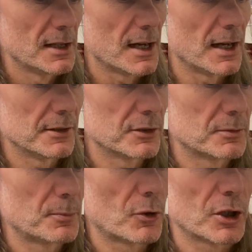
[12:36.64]
and
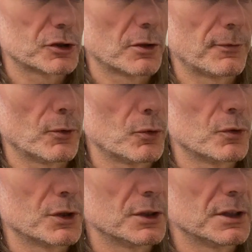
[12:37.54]
just brush off all
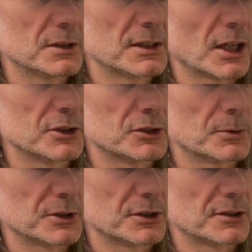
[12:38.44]
the gunge
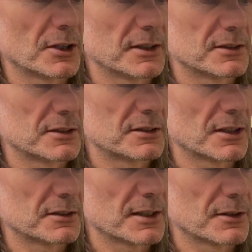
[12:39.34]
which is like just
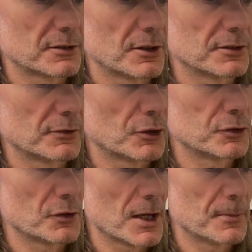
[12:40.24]
stuck to the outside, and I've got to
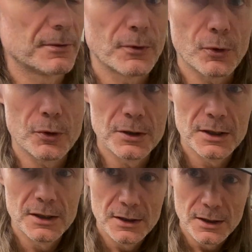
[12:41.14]
do that before
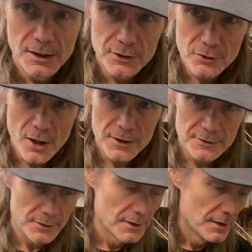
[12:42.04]
it
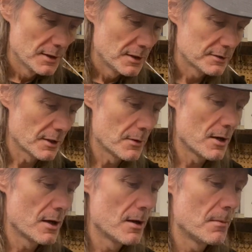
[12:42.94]
dries.
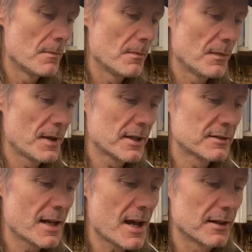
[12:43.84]
So that's
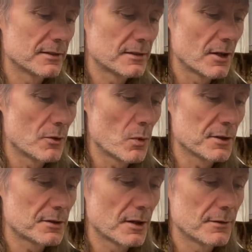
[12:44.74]
that. So
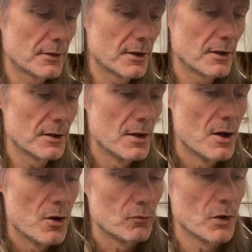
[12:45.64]
once I've
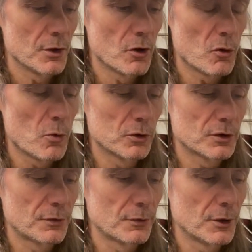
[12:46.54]
run hot
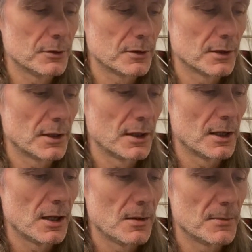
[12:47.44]
water through
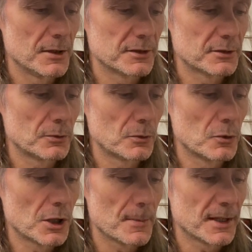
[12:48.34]
and it's
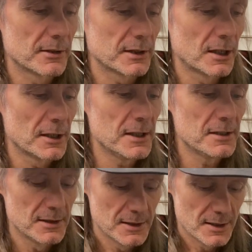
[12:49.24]
all coming out
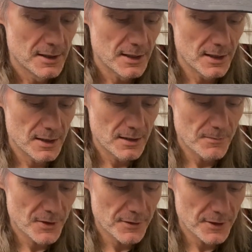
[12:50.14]
clean,
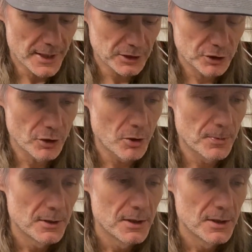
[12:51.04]
then the next job